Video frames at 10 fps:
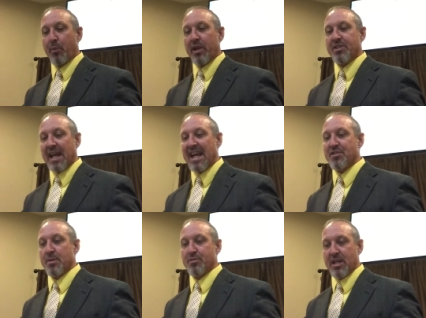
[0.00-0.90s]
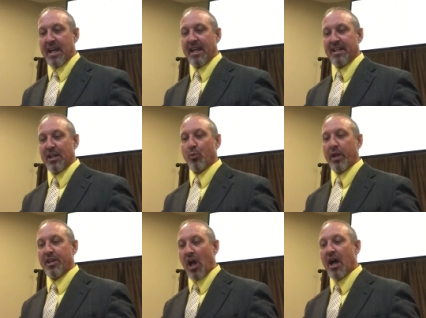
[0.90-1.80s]
priest asked them, saying, Did
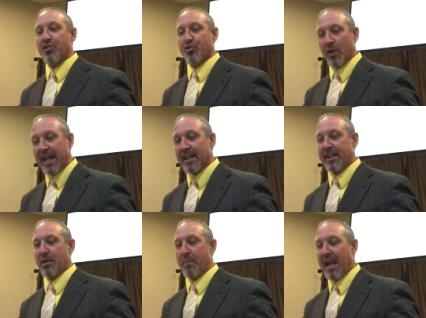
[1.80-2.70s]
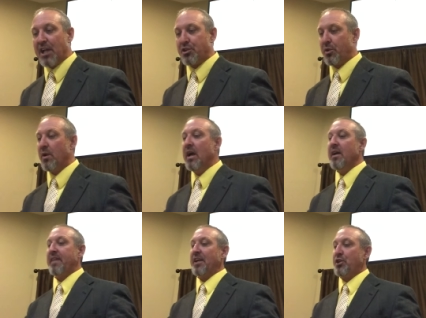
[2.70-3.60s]
we not straitly command you
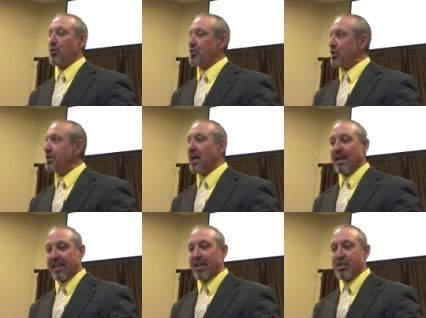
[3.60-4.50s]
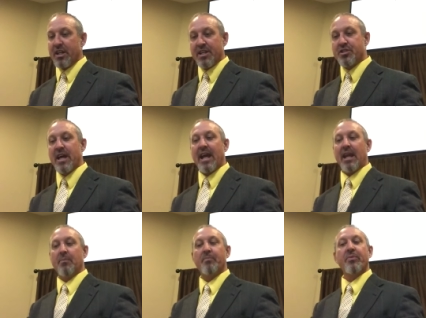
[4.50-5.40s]
that you should not teach in his
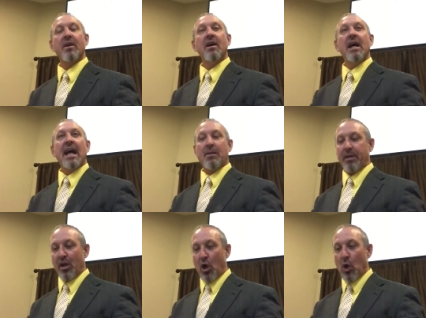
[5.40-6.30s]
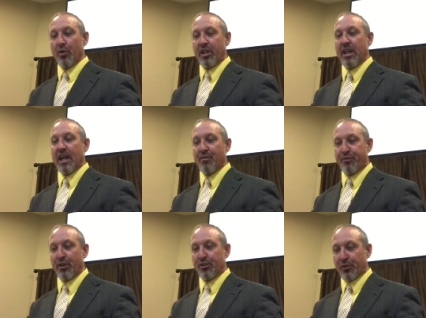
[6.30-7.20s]
name? And behold, ye have
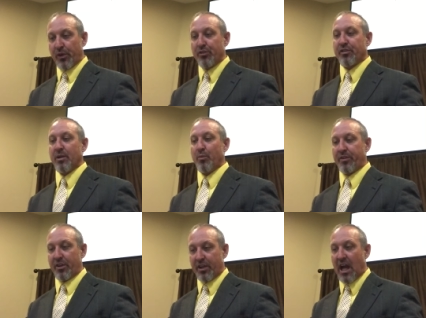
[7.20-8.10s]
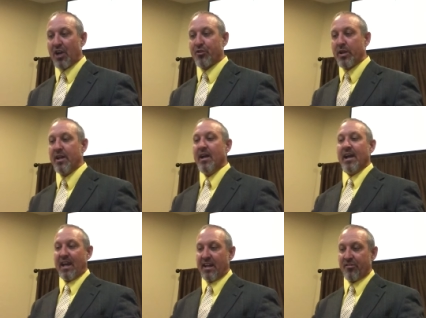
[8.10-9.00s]
filled Jerusalem with your doctrine,
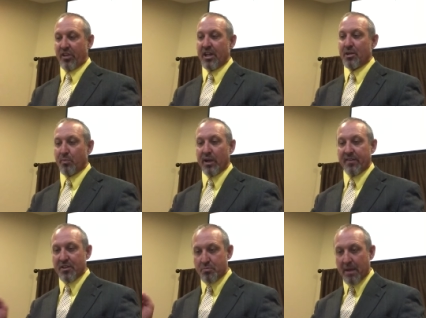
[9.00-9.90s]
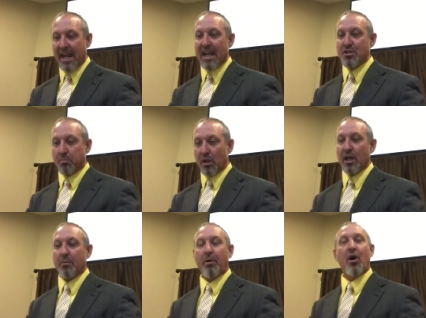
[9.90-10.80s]
and intend to bring this man's
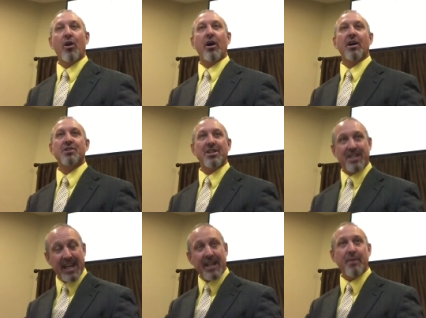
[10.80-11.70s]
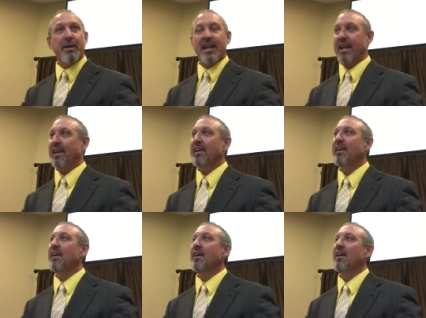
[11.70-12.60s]
blood upon us. He's getting them, isn't he?
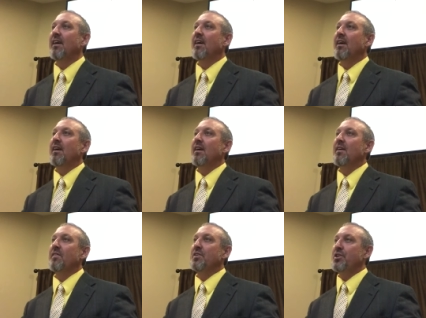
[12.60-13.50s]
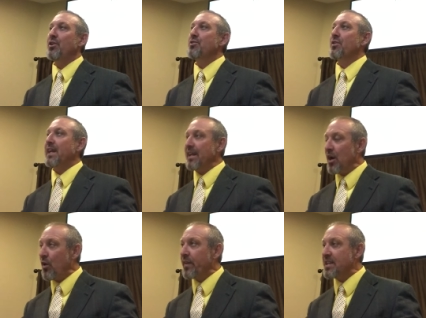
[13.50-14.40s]
The Jews are getting
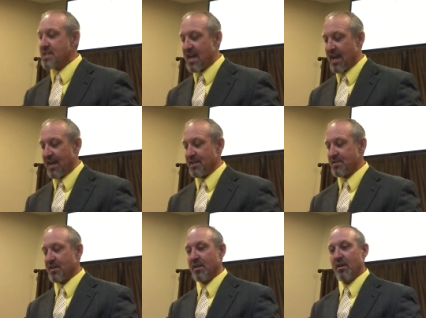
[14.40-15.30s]
on these guys.